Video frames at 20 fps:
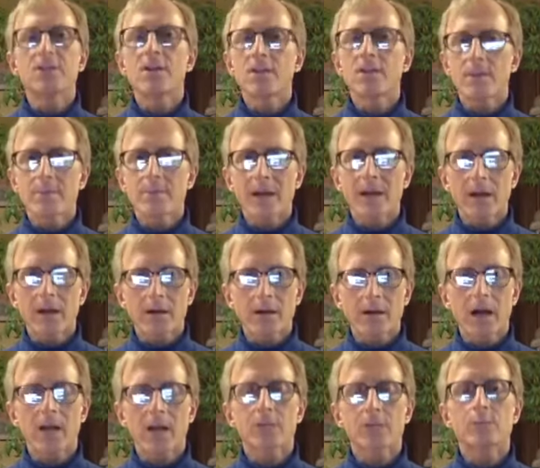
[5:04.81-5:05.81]
the
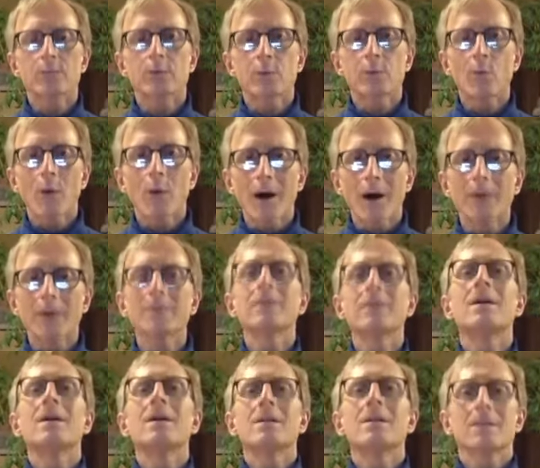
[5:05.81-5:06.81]
paradox. We want
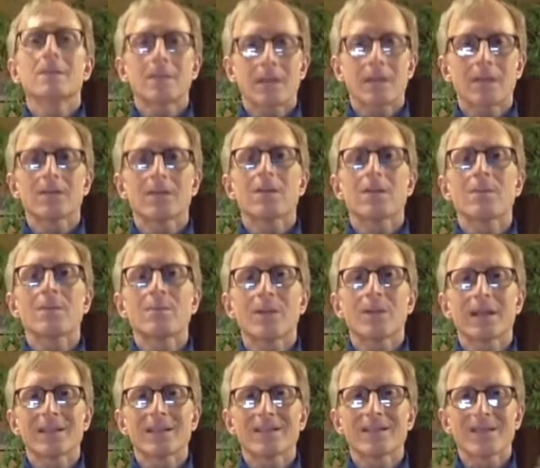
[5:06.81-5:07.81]
to get to the
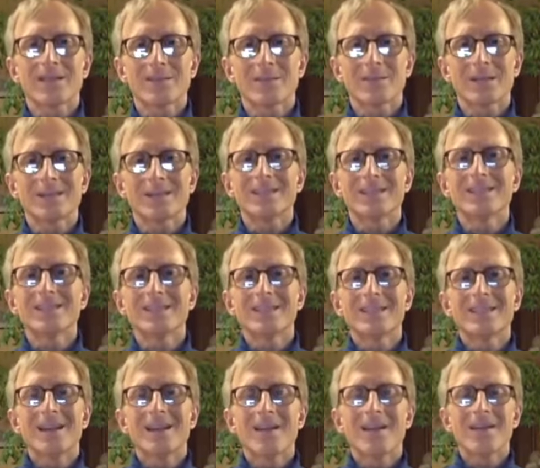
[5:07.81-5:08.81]
place in the middle.
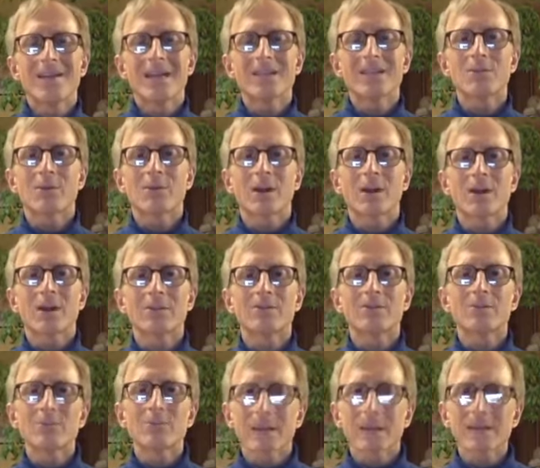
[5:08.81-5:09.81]
And that's where our
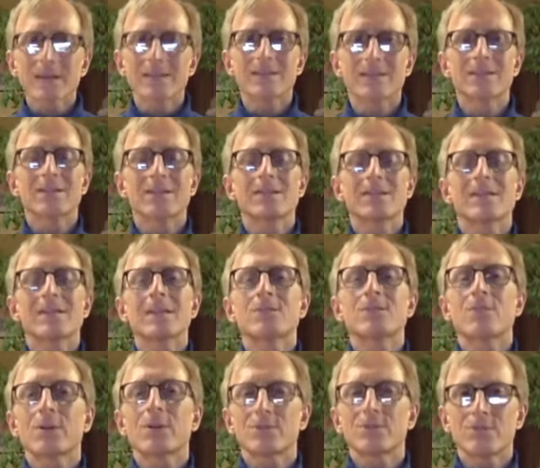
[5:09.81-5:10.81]
true essence is. That's
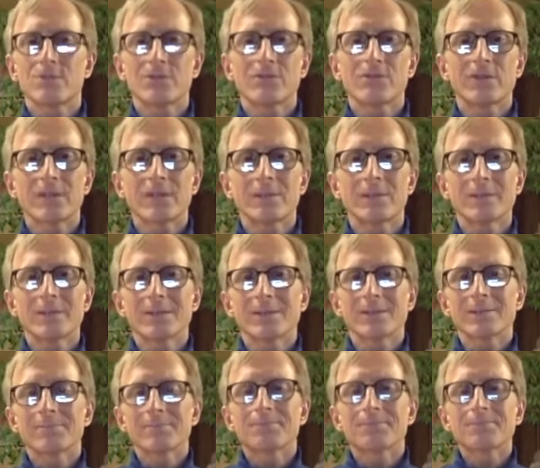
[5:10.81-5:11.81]
where our true freedom
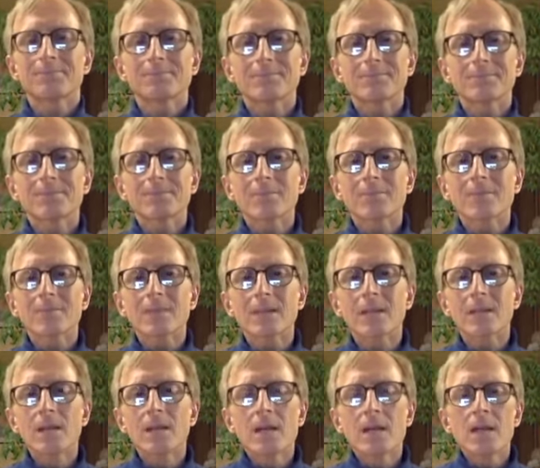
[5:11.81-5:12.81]
is.
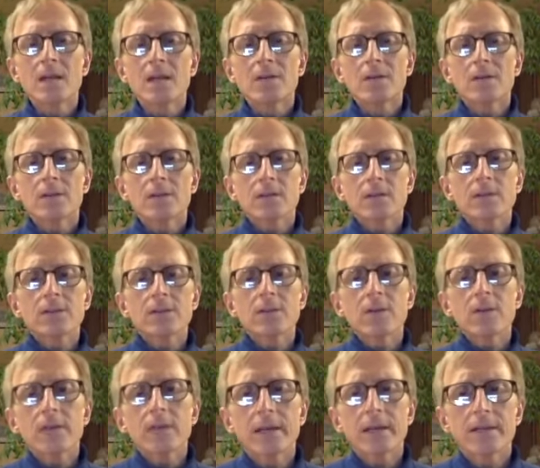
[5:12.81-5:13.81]
So let's
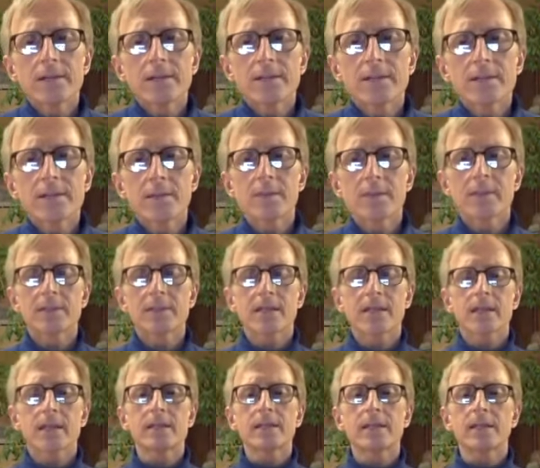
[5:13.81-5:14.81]
go ahead into some of the
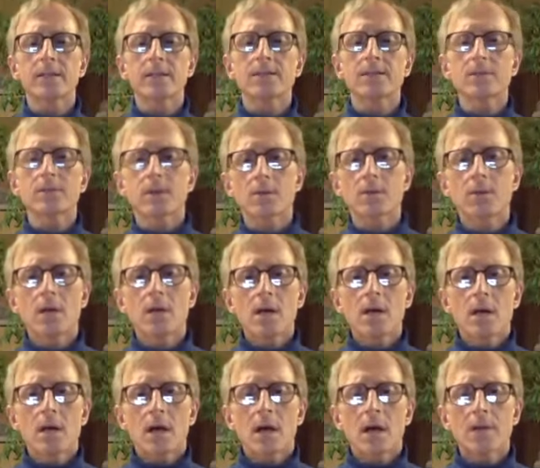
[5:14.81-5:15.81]
techniques. So
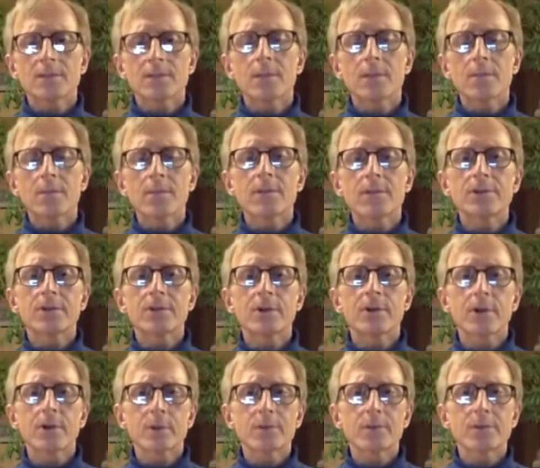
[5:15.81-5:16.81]
some of the
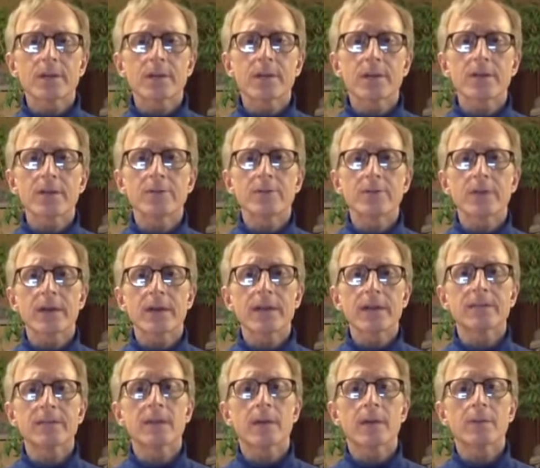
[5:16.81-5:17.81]
terms that I use are
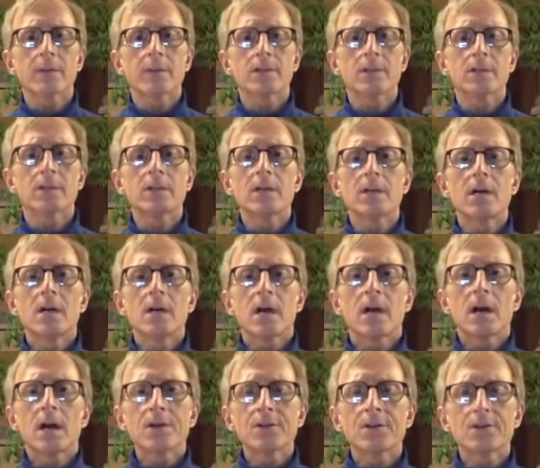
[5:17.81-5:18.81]
anatomical,
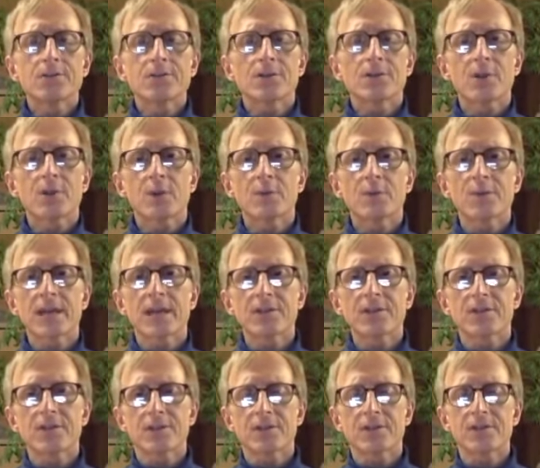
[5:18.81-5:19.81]
also terms that
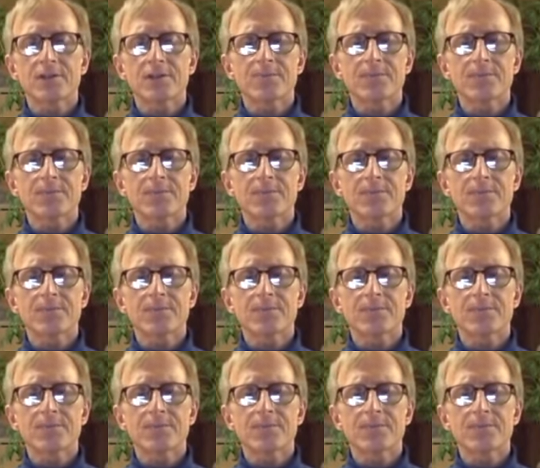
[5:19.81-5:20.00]
just